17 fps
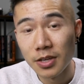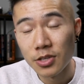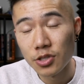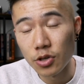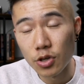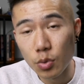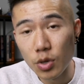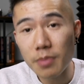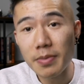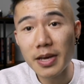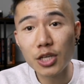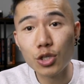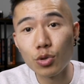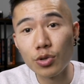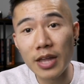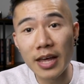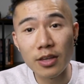So you want to make
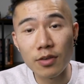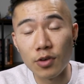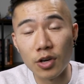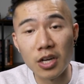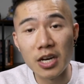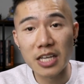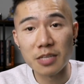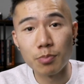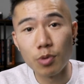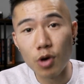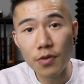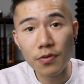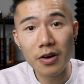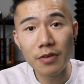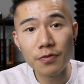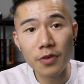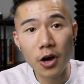sure that you've got a nice
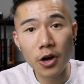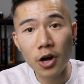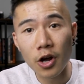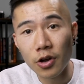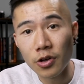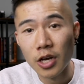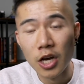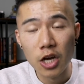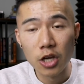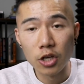profile photo,